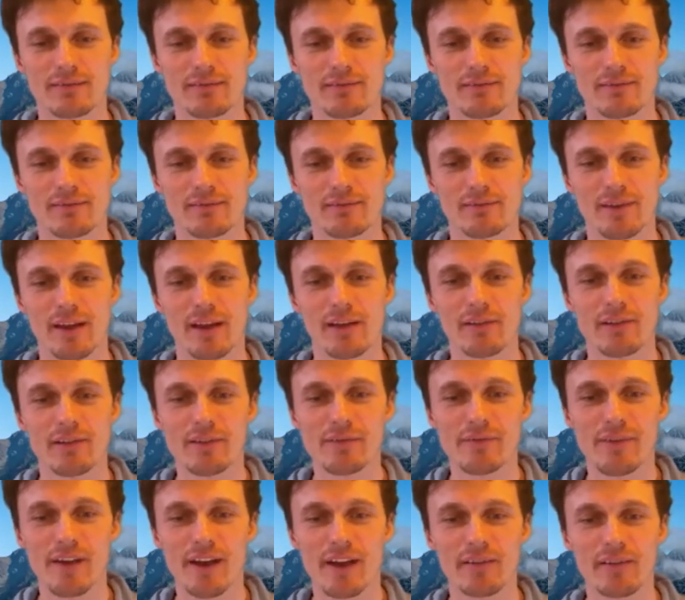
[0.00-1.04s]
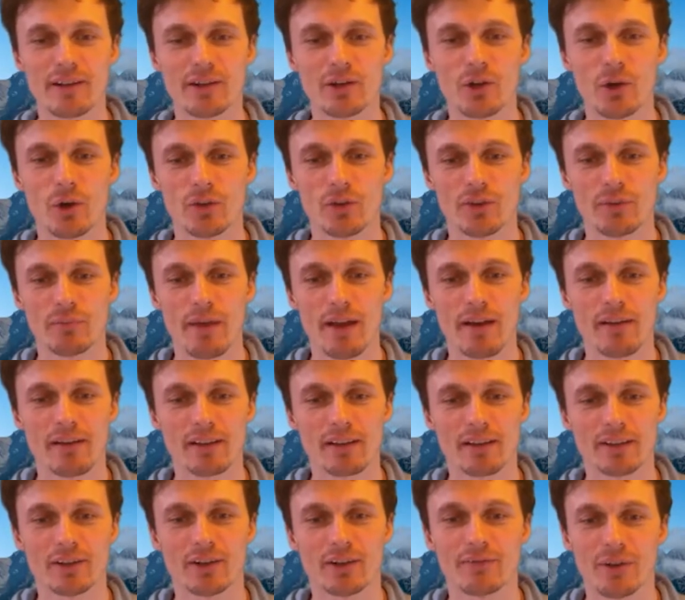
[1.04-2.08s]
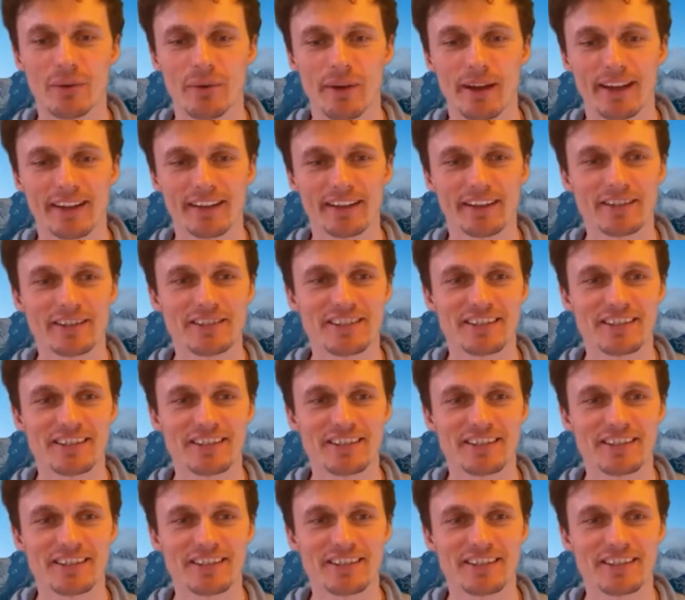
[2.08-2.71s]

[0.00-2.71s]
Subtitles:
Very North American of you, Angus.